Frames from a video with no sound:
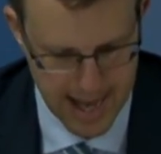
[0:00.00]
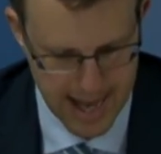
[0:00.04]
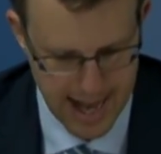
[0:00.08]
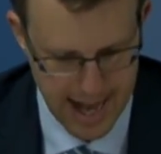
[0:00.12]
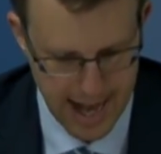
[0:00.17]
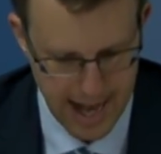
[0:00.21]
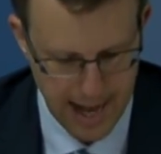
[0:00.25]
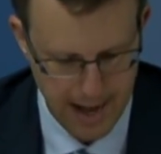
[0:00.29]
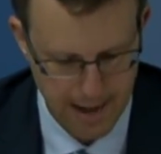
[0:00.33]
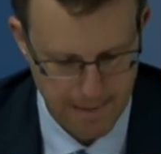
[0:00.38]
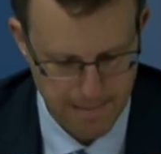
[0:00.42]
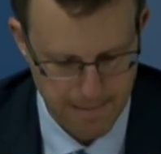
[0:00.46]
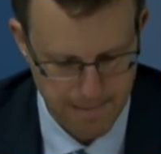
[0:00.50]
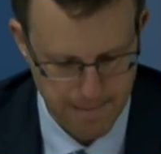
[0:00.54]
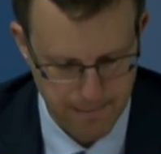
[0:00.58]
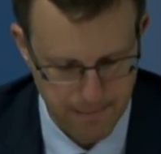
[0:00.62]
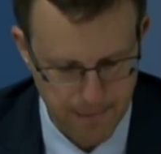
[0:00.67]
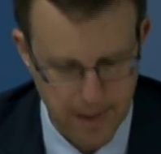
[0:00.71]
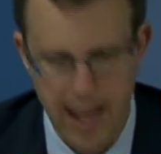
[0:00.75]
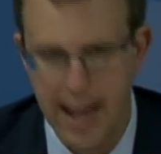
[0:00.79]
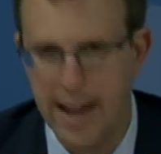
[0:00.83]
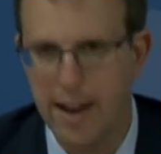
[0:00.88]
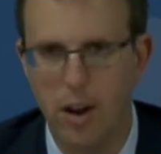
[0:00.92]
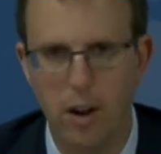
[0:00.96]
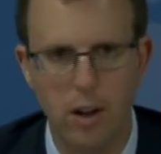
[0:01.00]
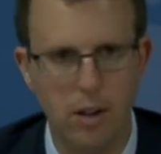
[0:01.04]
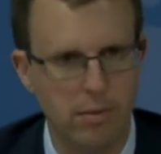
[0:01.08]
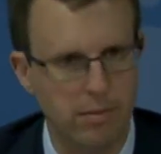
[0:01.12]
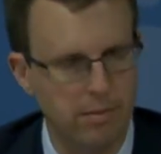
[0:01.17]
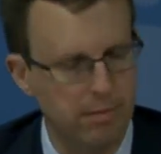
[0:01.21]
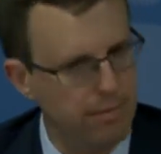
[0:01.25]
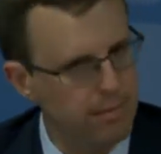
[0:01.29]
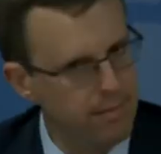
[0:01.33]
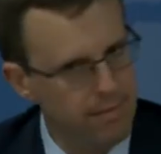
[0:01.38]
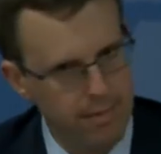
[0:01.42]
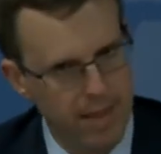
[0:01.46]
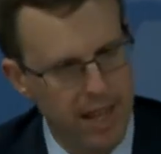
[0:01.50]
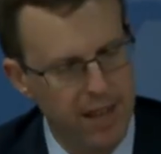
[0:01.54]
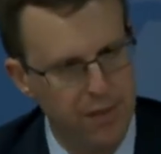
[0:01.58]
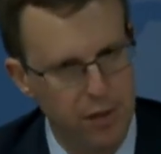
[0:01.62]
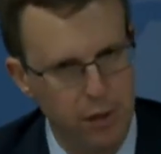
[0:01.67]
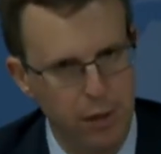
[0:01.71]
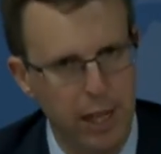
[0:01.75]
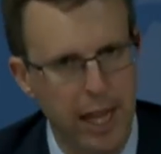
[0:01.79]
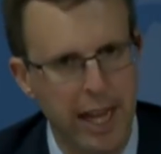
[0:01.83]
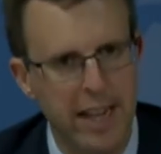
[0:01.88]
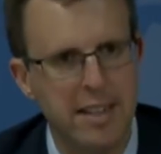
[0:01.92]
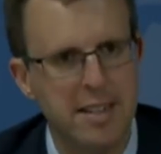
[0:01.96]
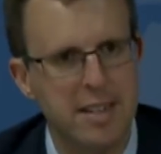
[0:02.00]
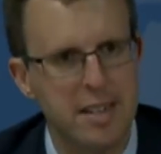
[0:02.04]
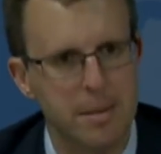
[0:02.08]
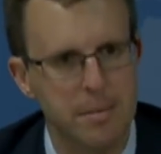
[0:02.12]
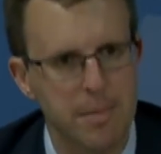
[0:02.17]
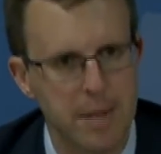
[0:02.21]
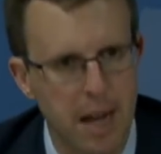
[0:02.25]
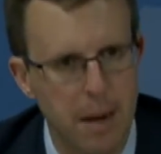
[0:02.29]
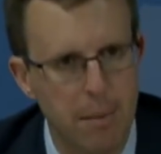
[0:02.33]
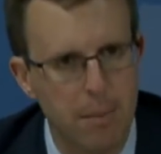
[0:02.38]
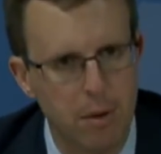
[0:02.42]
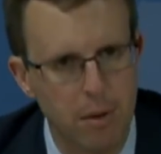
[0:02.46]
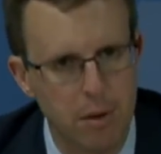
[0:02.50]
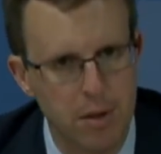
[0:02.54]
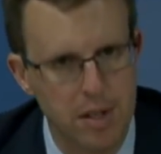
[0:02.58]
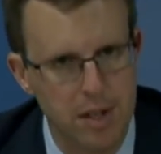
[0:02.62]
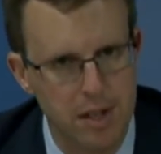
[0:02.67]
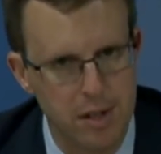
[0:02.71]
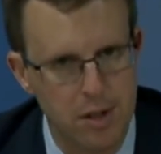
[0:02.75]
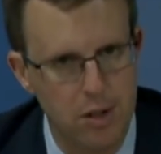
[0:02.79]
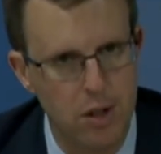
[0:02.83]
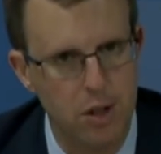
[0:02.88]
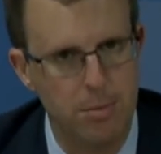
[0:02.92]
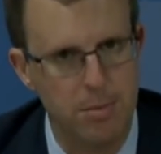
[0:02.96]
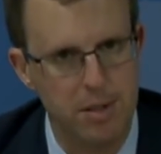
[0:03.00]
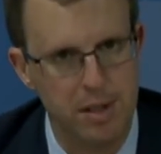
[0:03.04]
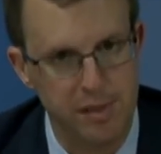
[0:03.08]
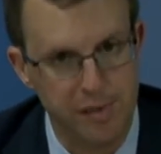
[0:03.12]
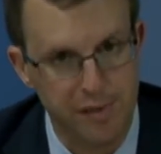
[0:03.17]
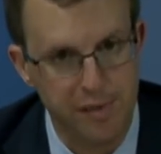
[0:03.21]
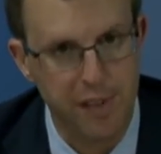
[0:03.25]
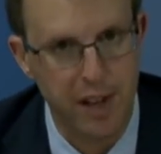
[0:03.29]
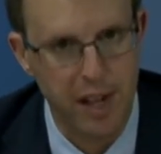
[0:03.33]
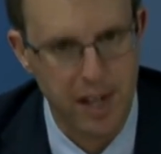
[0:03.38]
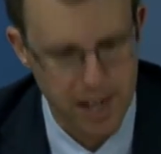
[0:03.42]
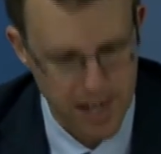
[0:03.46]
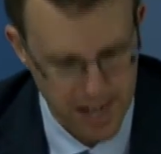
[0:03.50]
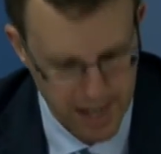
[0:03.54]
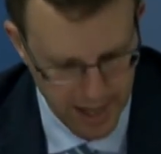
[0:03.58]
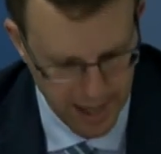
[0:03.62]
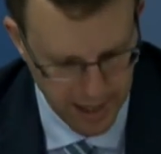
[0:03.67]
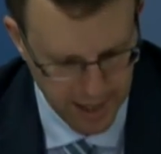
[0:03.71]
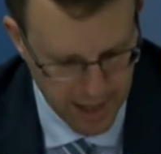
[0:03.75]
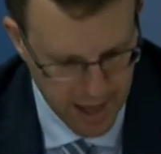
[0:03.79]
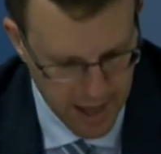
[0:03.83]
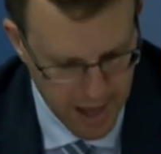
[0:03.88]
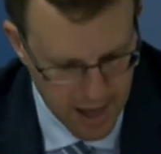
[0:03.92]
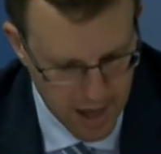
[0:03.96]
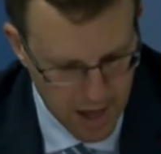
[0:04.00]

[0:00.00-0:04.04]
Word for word: Um, and I'll, if you'd like some numbers in terms of funding,